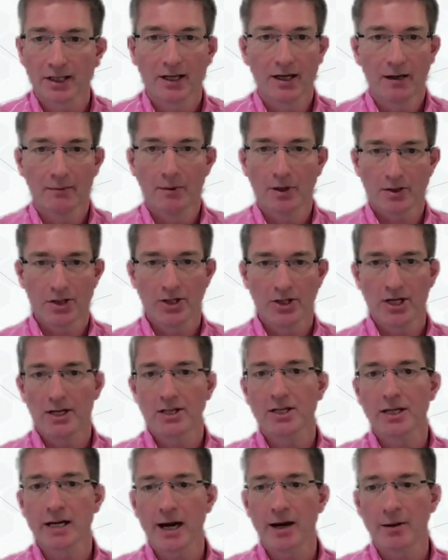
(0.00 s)
I'm not
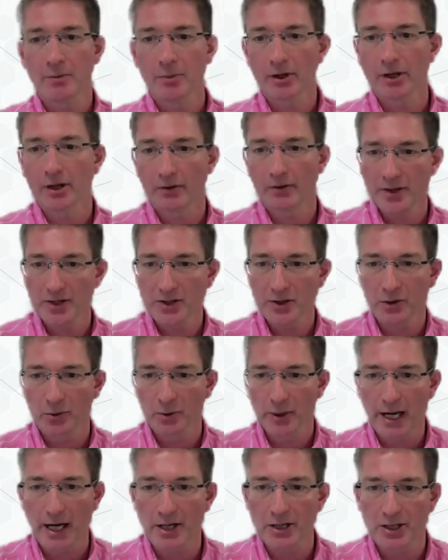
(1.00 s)
suggesting anybody on this call
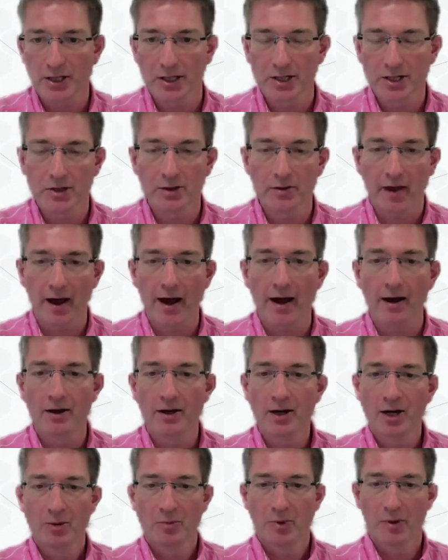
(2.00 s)
would actually do that,
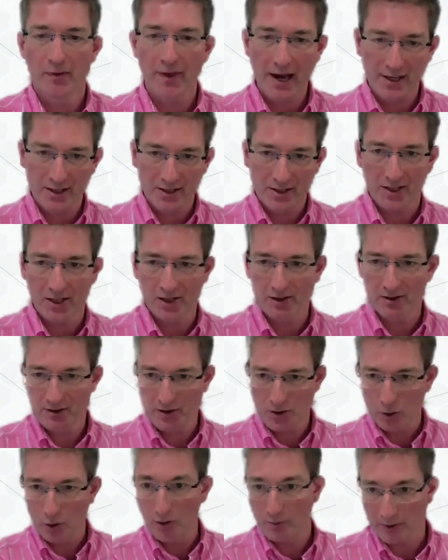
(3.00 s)
but that's the
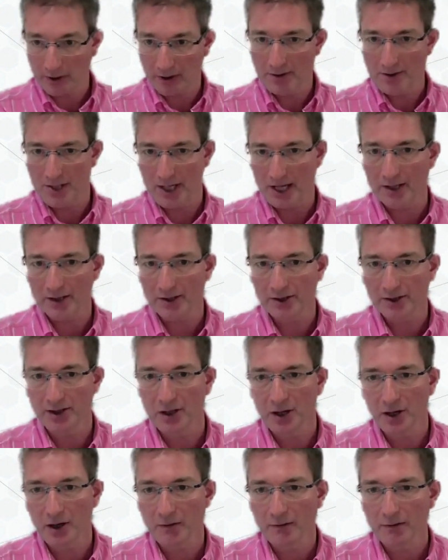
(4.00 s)
thought process
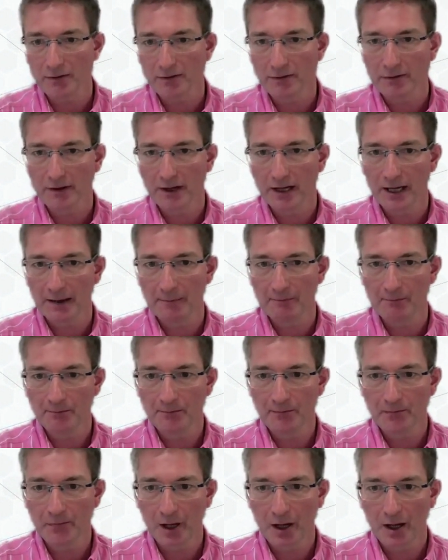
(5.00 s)
of
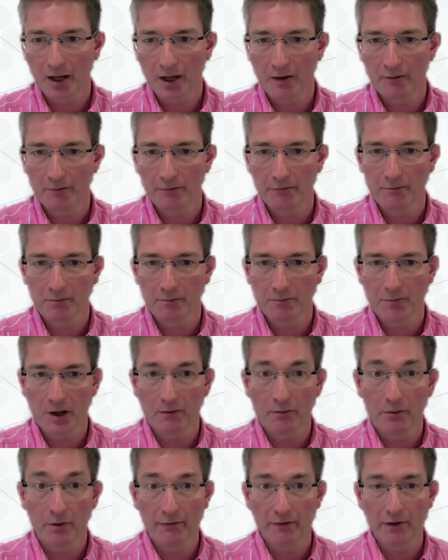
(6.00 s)
a
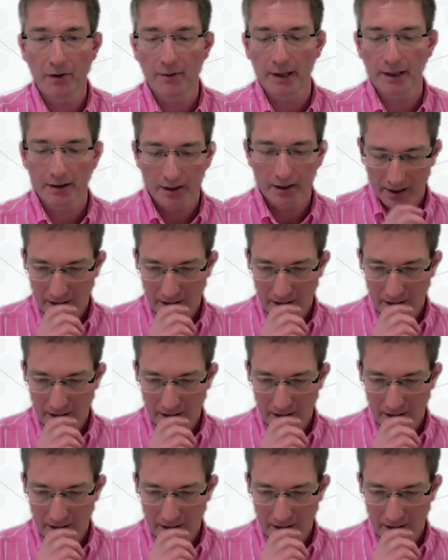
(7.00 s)
reviewer.